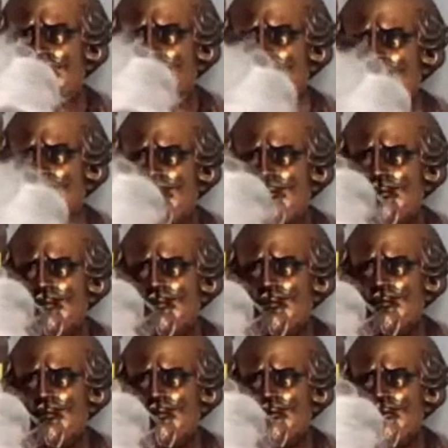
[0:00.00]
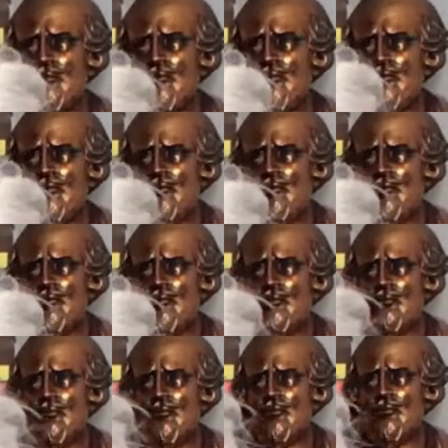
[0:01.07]

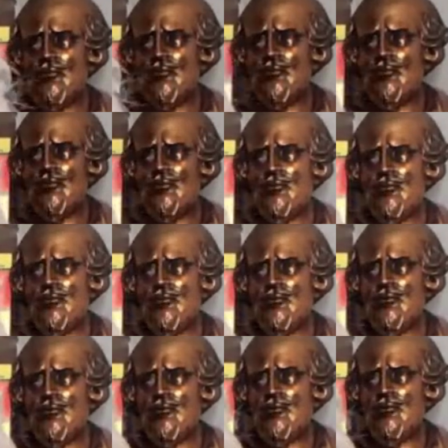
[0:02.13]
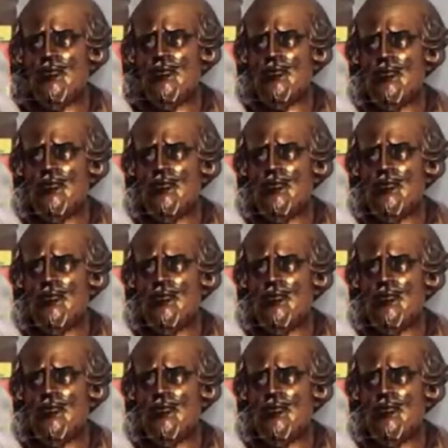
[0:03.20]
[no speech]